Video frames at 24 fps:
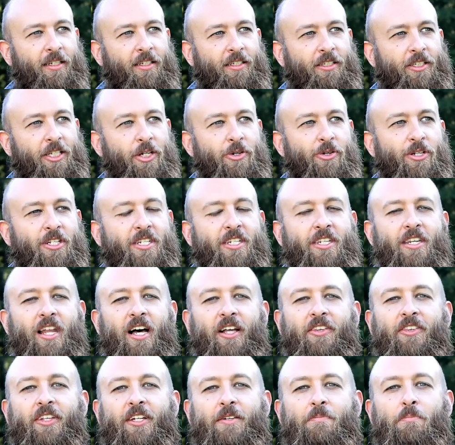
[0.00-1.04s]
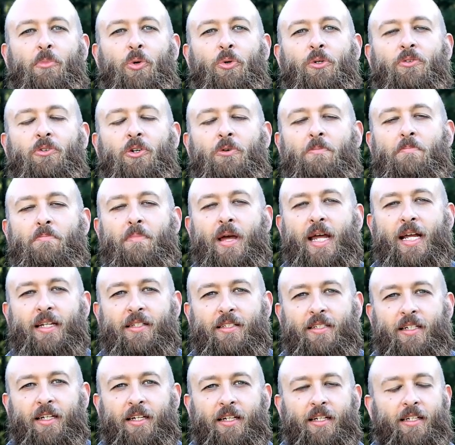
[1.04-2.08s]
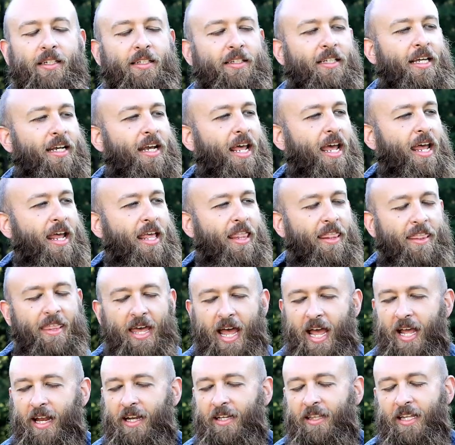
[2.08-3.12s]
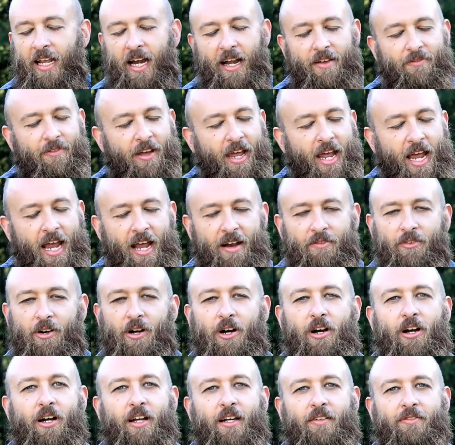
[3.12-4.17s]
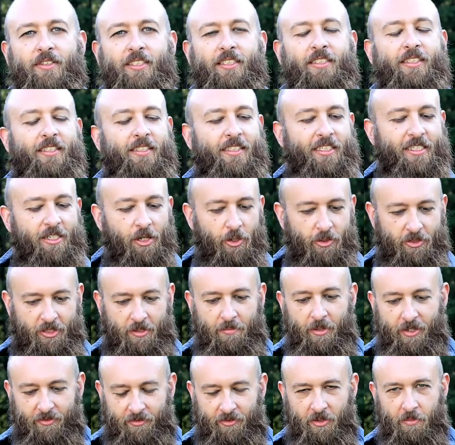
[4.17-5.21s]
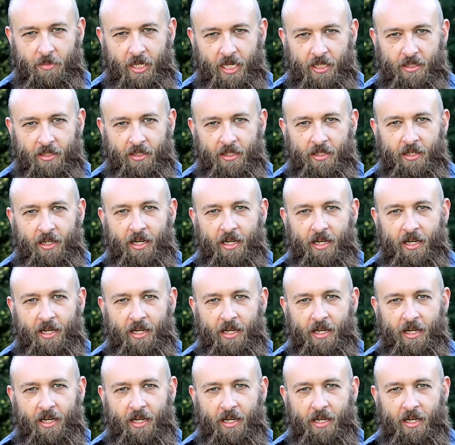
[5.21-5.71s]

There is nothing more romantic than that I've ever heard of. This is the ultimate for me.